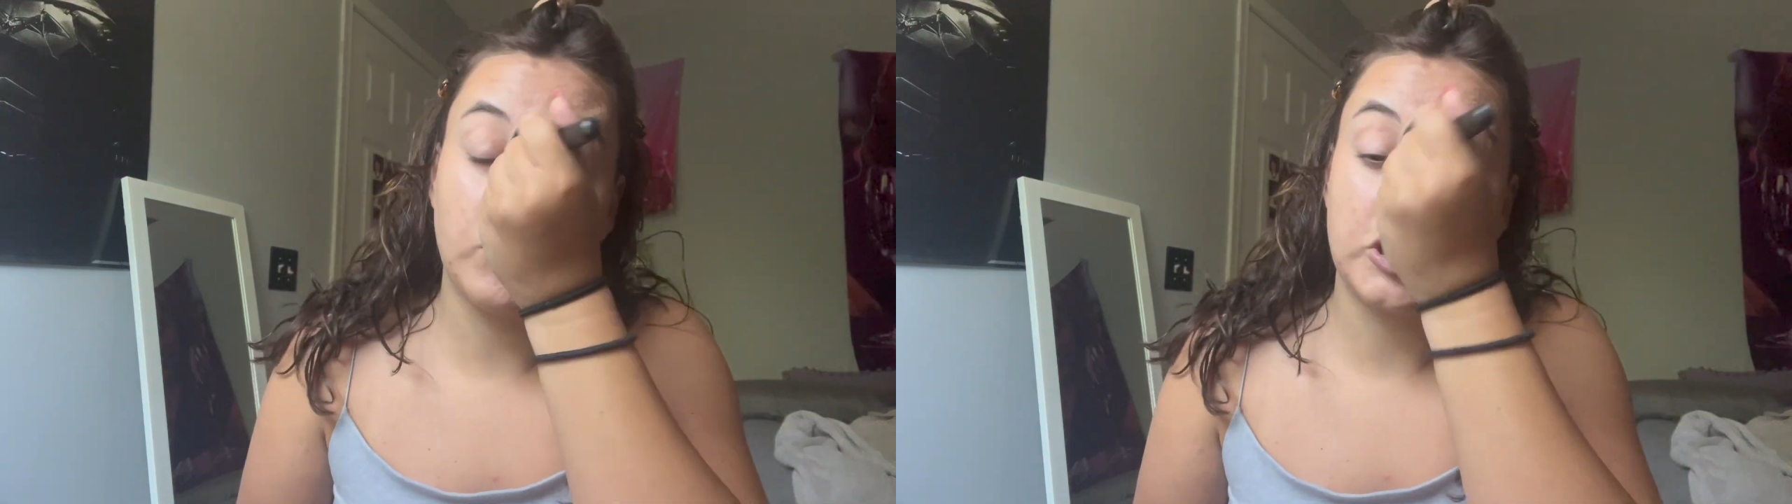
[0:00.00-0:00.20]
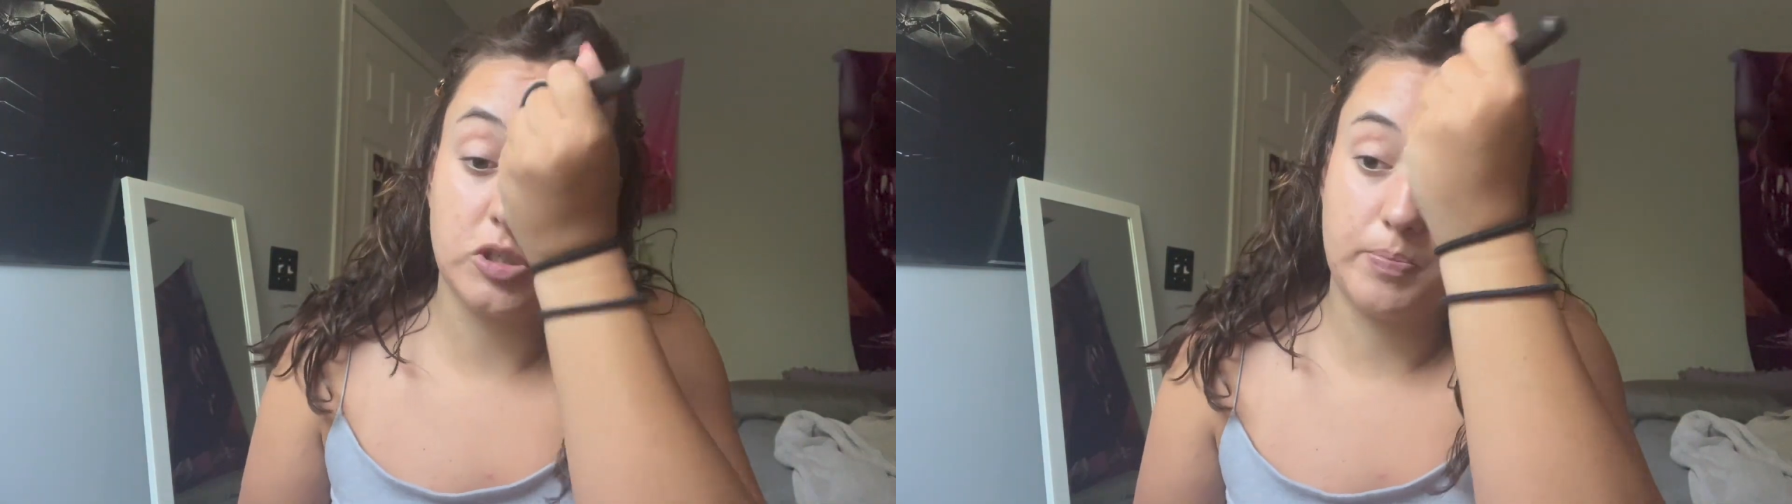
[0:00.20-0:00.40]

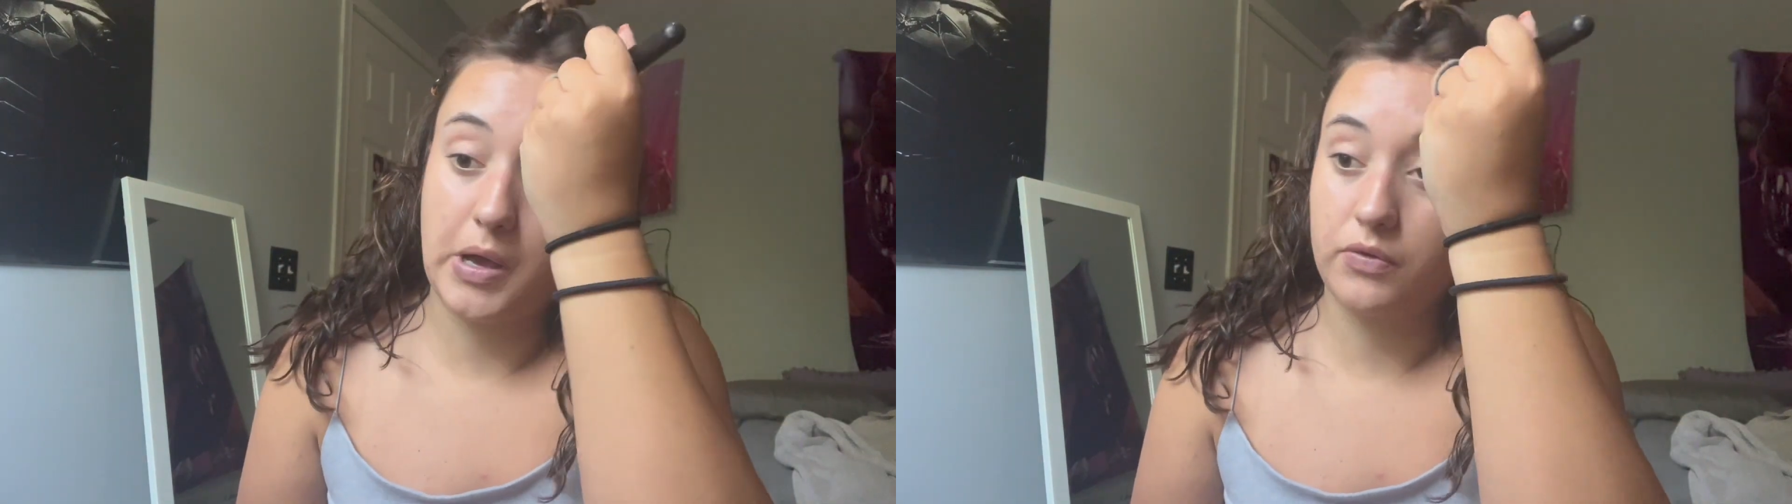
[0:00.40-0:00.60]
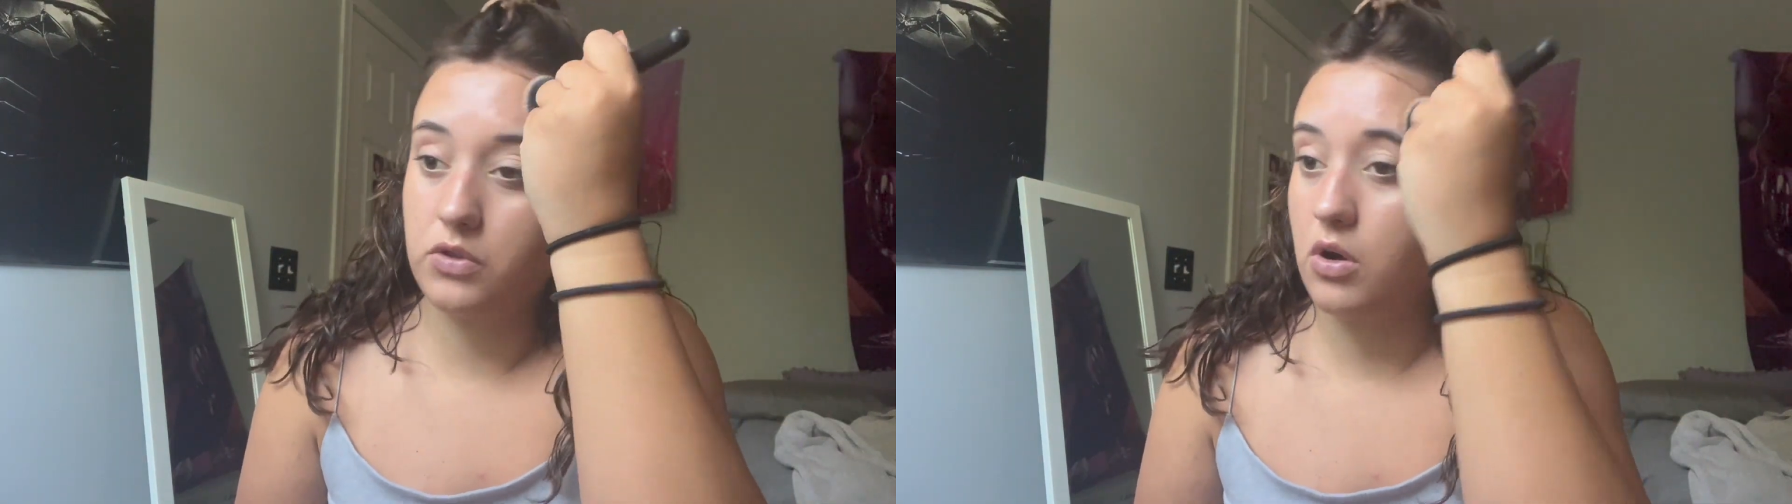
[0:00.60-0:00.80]
much
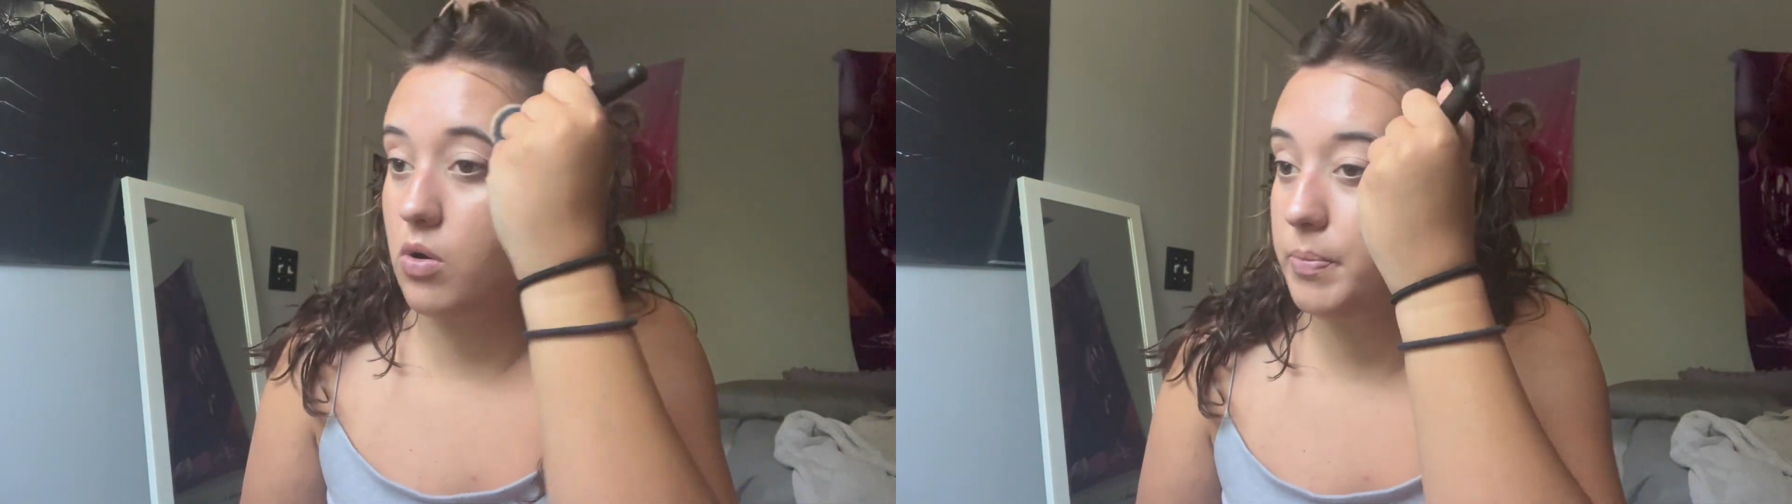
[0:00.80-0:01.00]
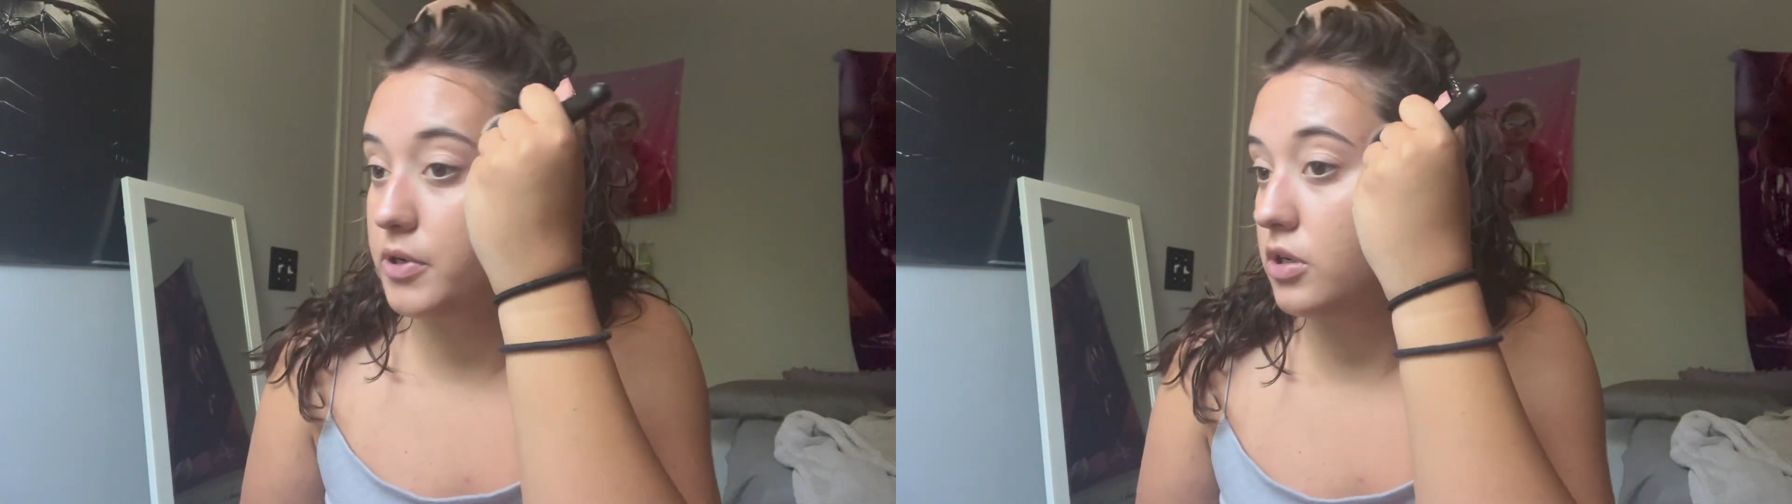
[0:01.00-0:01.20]
about the
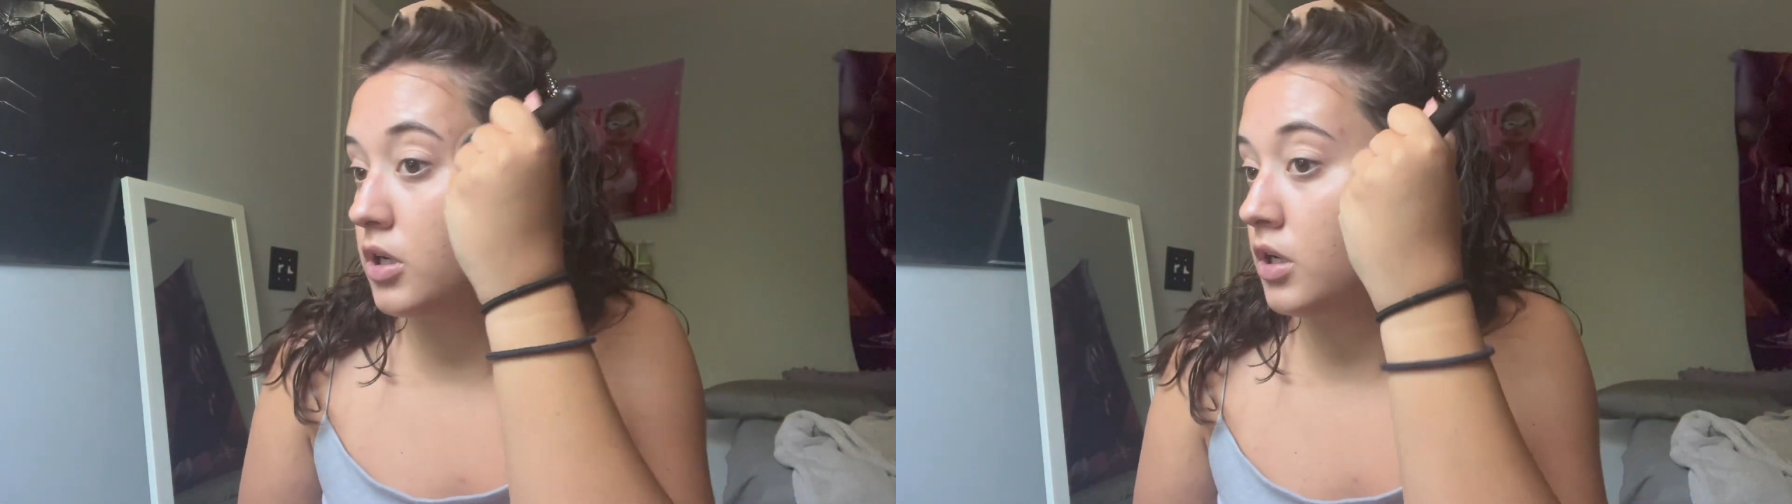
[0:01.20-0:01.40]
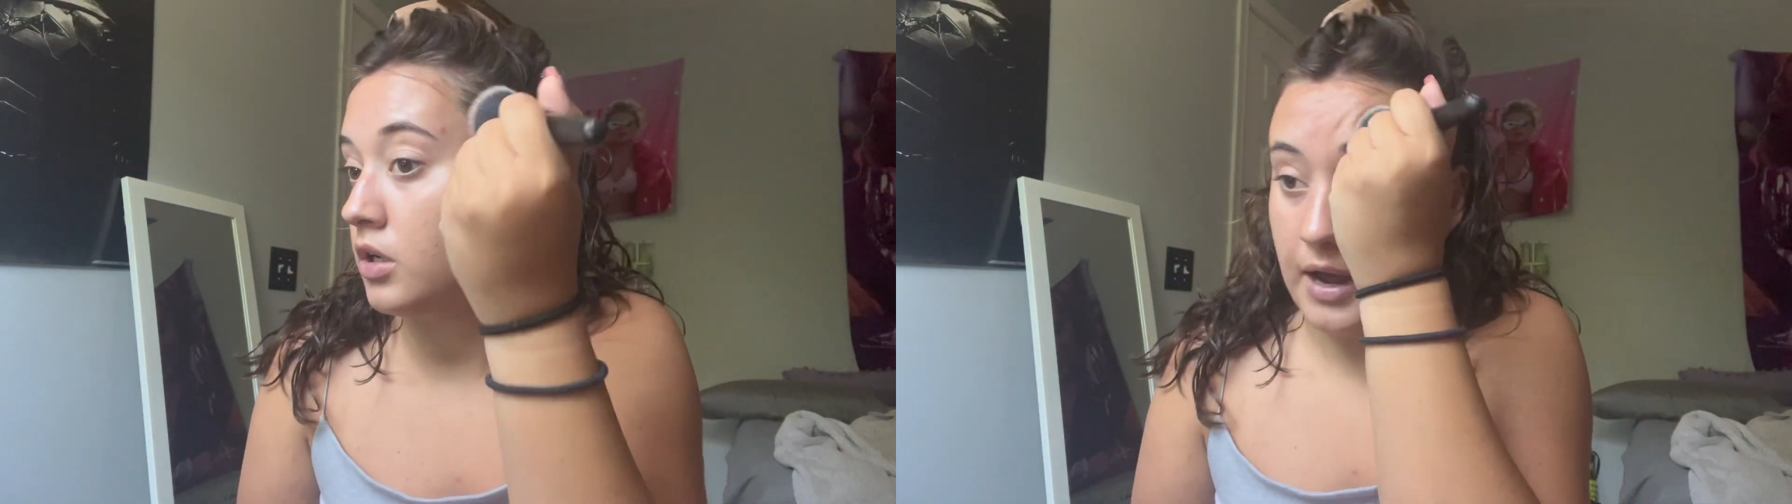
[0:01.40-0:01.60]
opener.